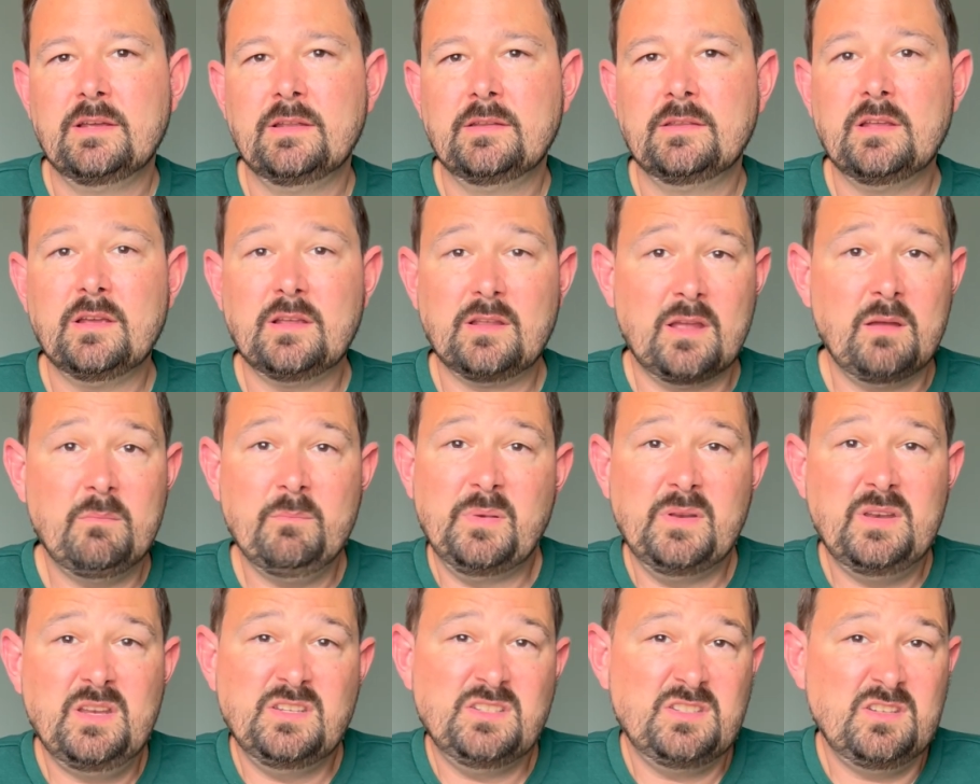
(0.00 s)
that
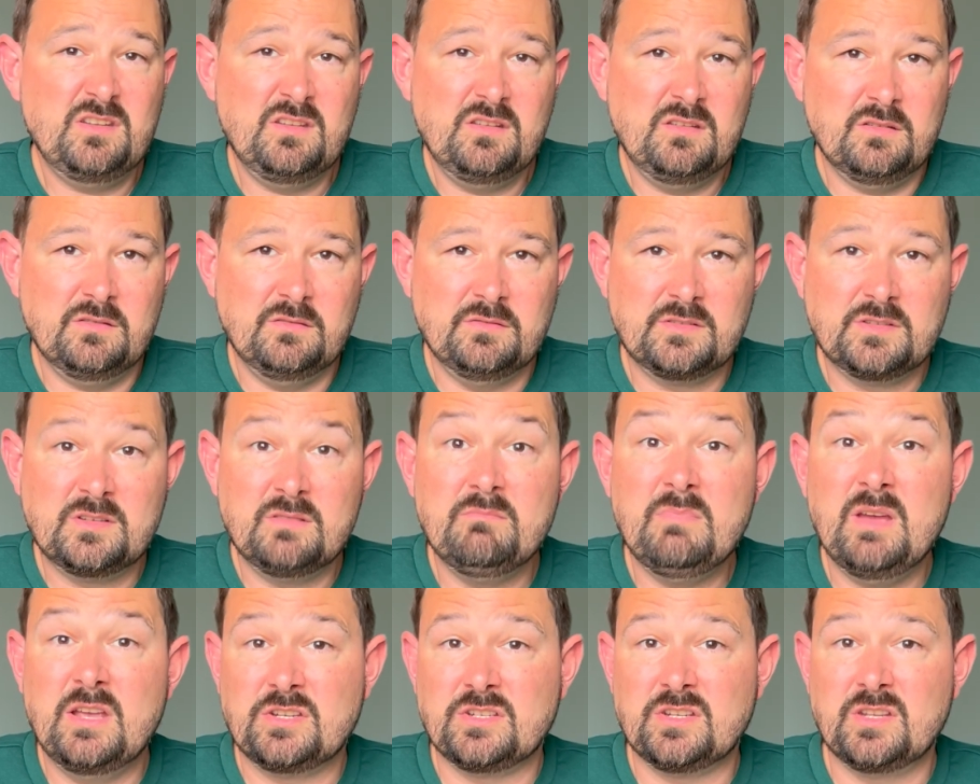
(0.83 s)
companies use to
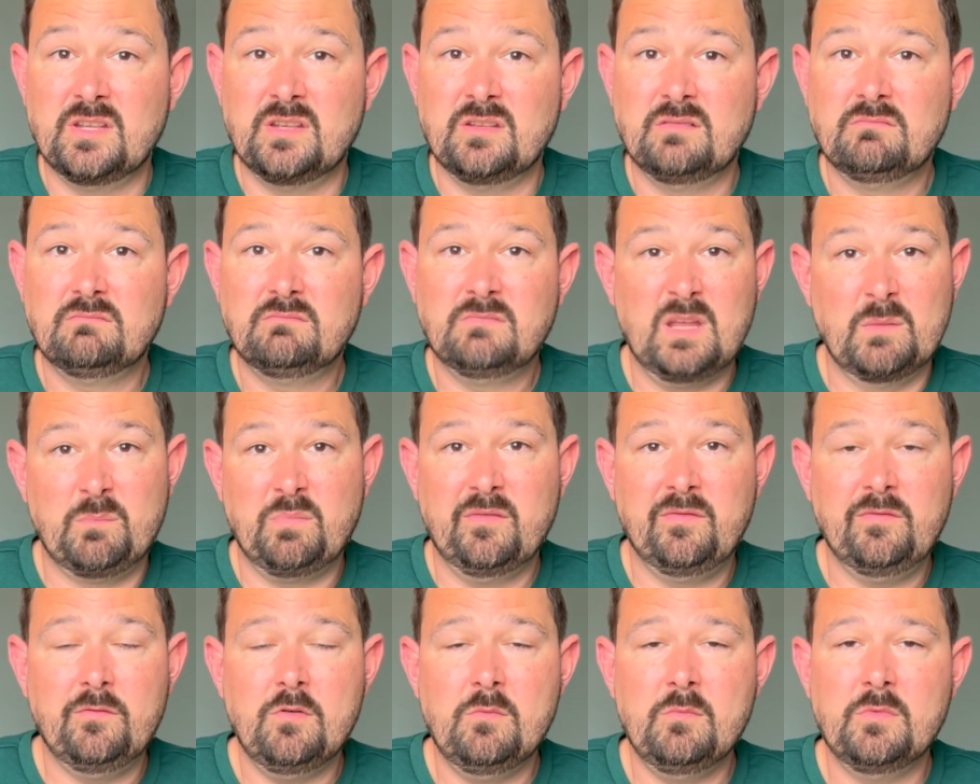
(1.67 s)
measure their
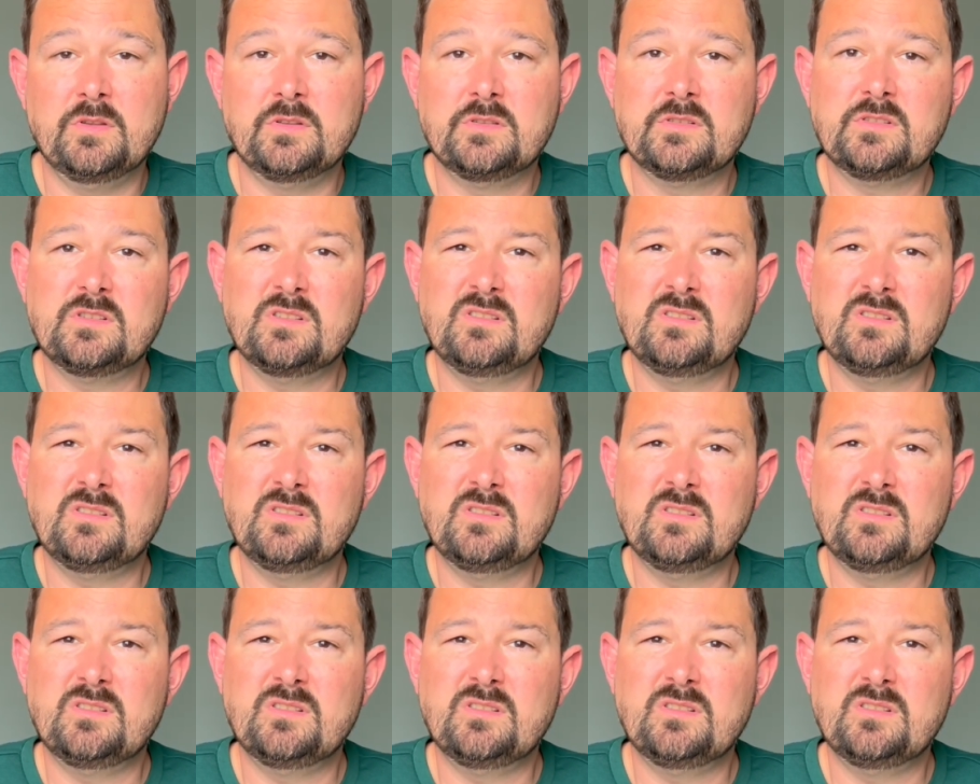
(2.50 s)
performance.